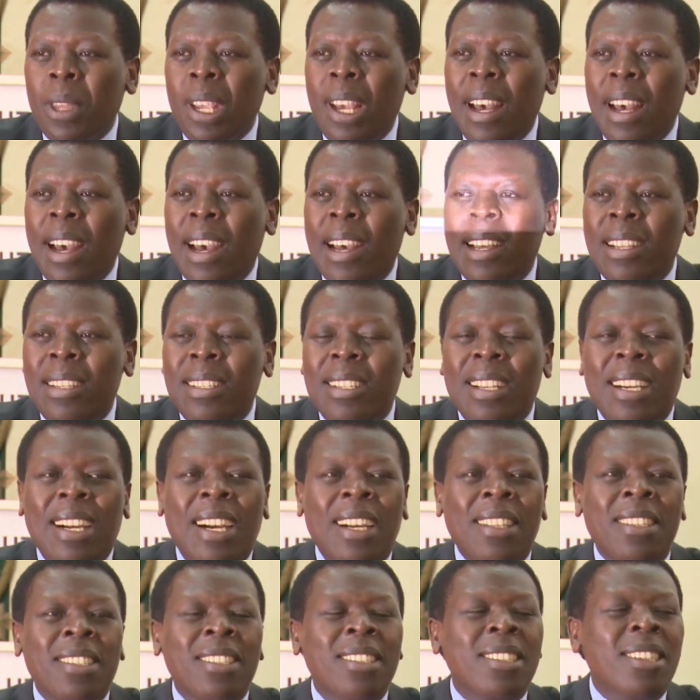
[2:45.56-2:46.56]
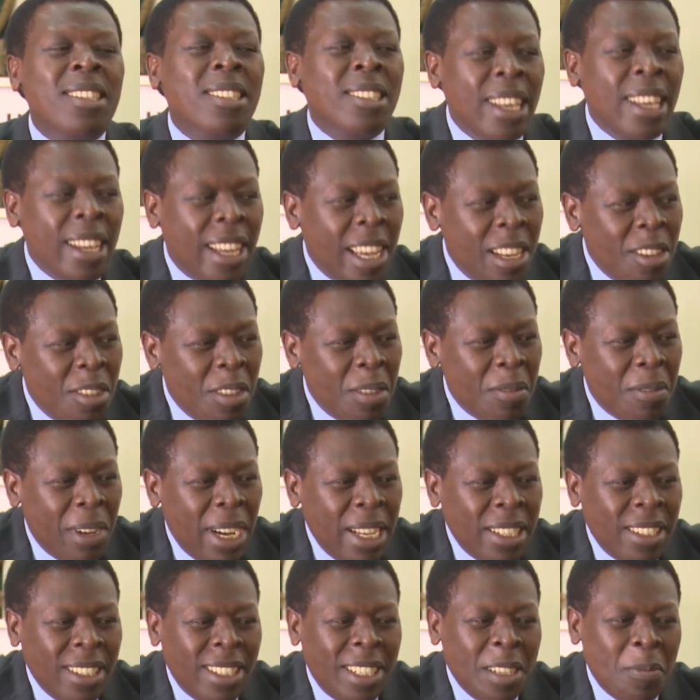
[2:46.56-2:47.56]
and this is the second
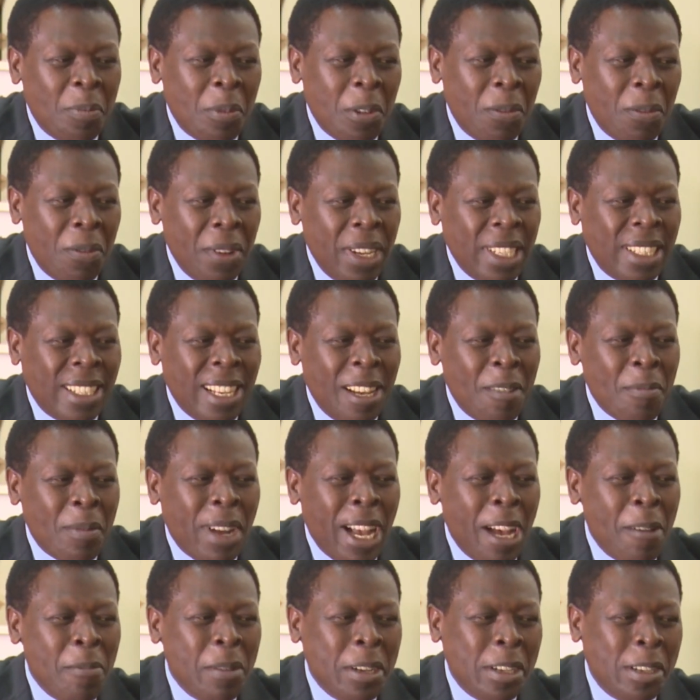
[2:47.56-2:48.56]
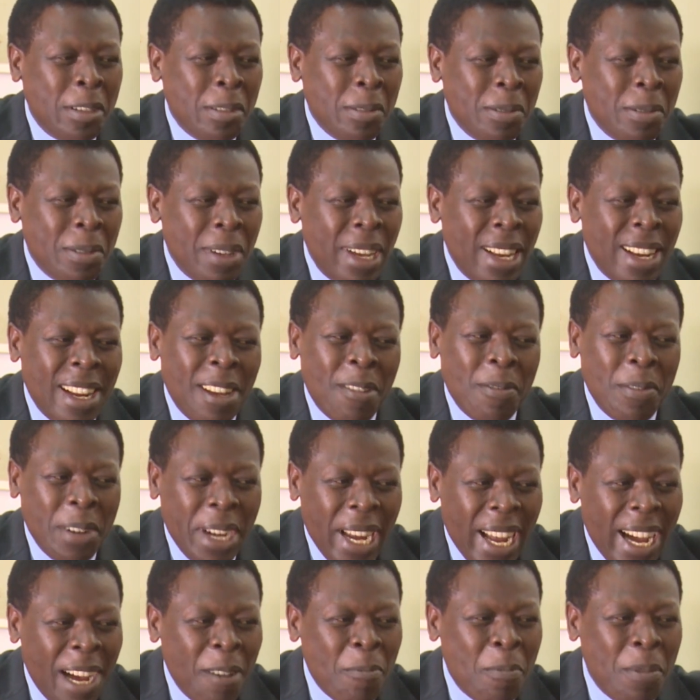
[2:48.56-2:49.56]
university professor I'm coming to, and I'm
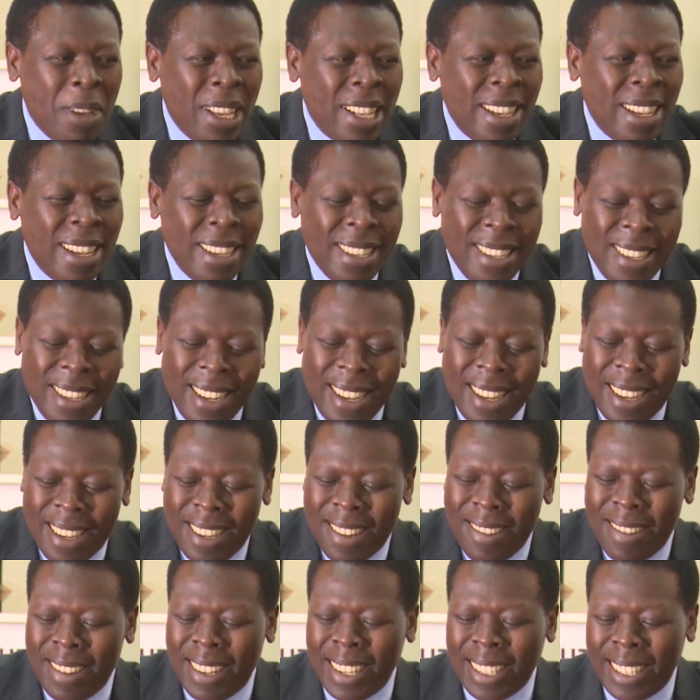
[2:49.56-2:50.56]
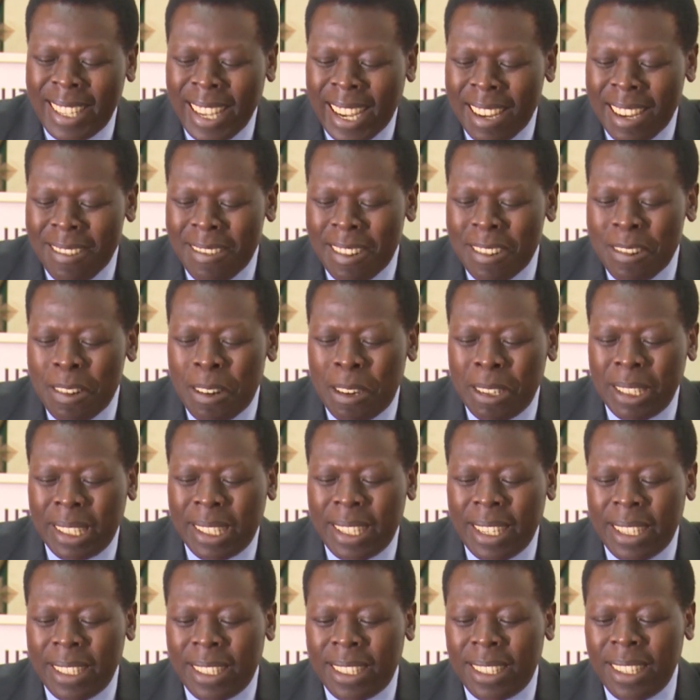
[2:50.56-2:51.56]
very happy that you're the second one to
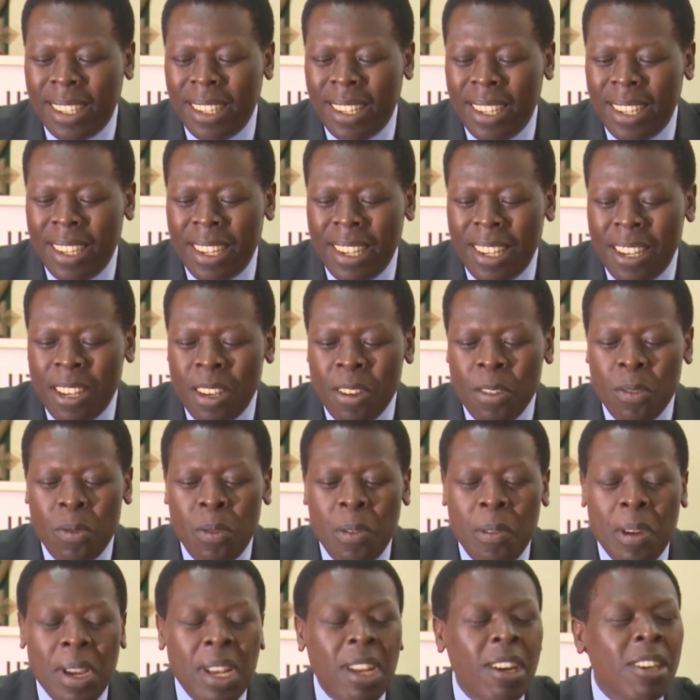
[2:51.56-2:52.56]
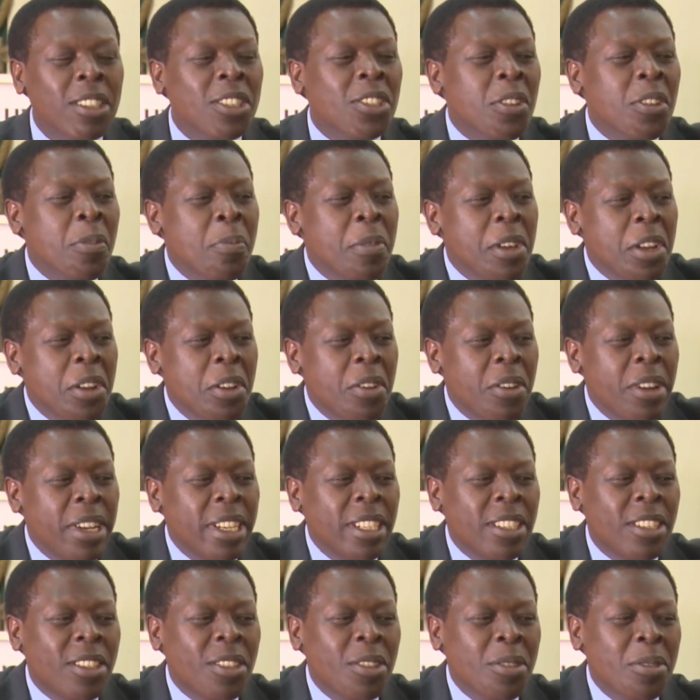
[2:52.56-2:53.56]
host us. We will also be
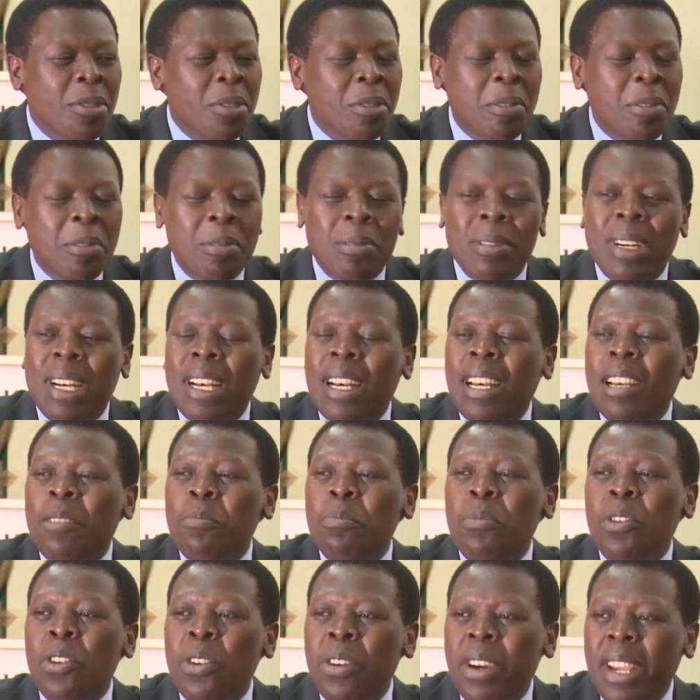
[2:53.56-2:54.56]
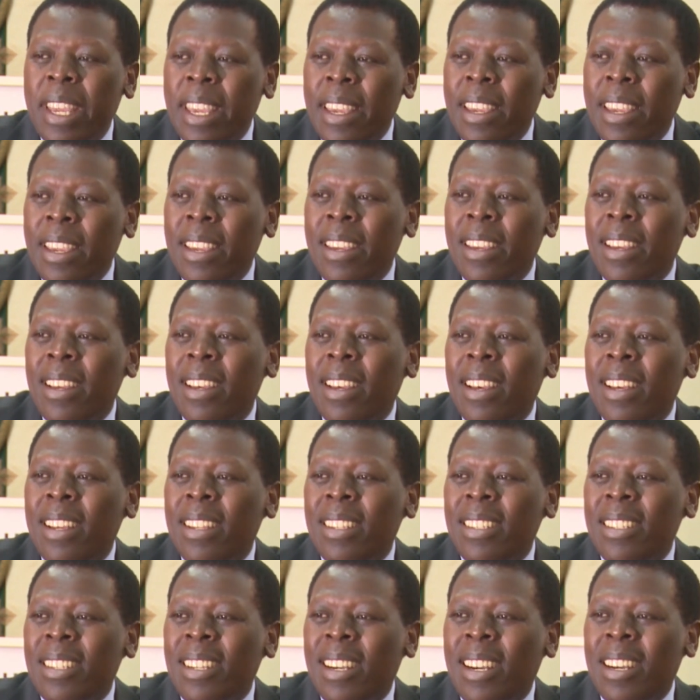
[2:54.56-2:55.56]
going to Moi
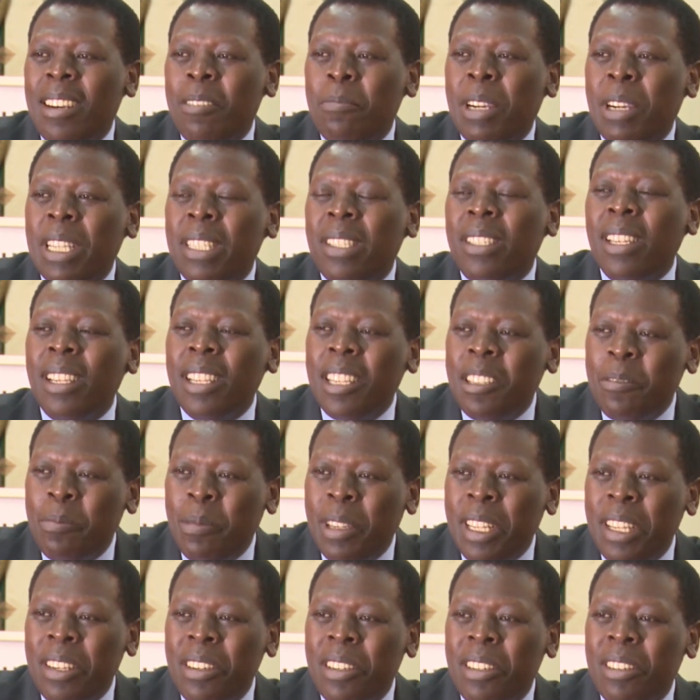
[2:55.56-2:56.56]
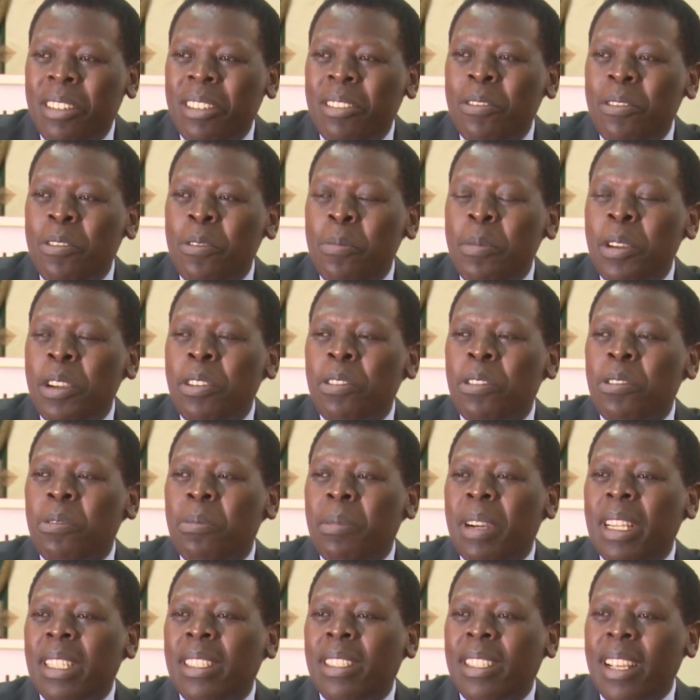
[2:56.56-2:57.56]
and Masinde Muliro. We'll be going
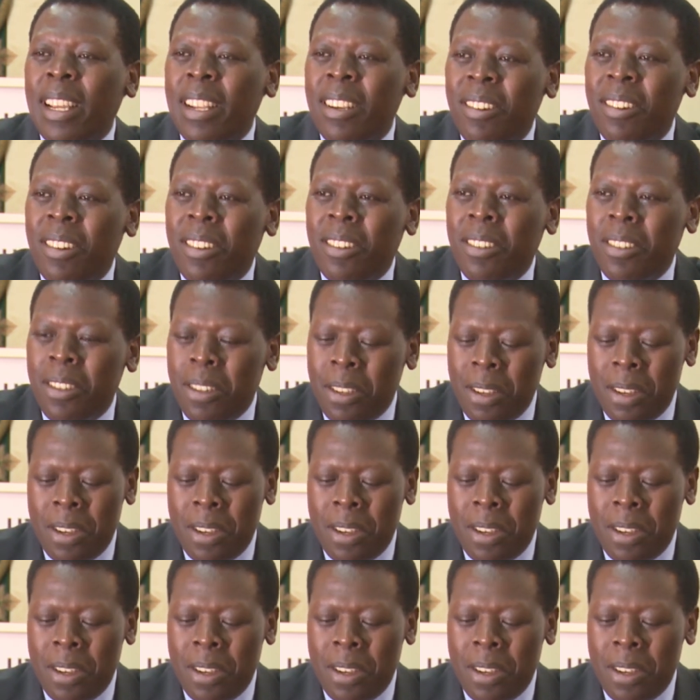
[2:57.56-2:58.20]
to Maseno.